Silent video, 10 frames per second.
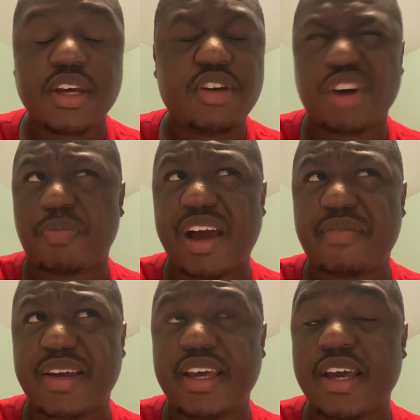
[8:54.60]
No, probably
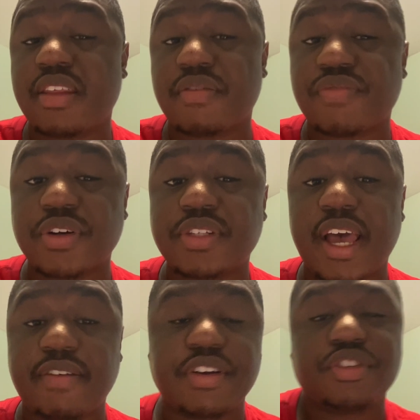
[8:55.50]
by the end of the first
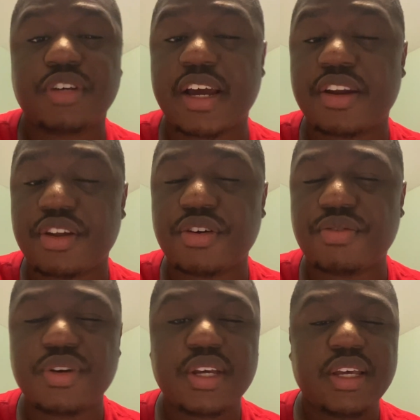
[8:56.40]
half because you kind of
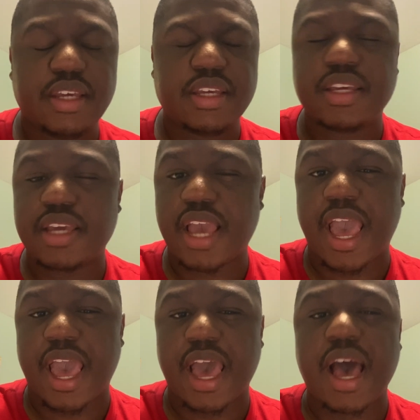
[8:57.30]
knew.
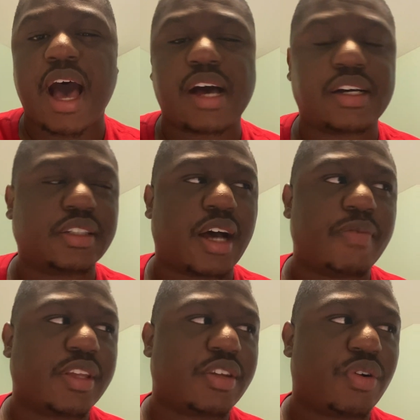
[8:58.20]
Yeah,
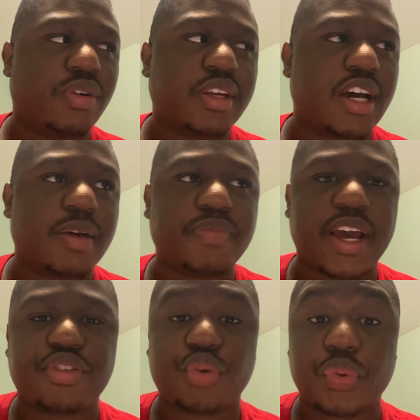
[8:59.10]
they were only up by
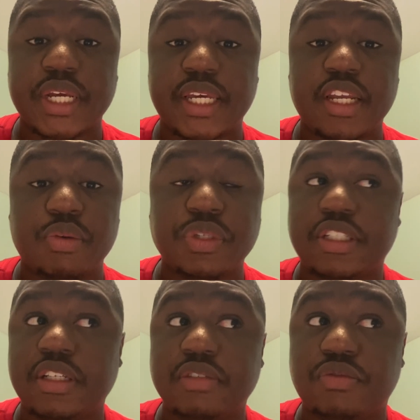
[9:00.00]
3, and it
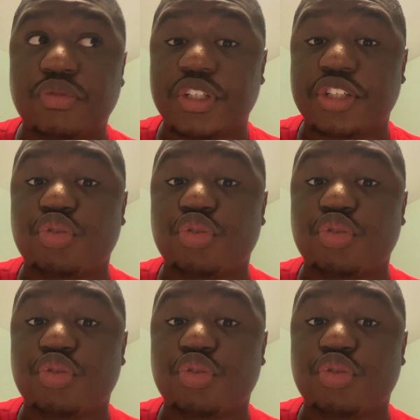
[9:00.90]
was just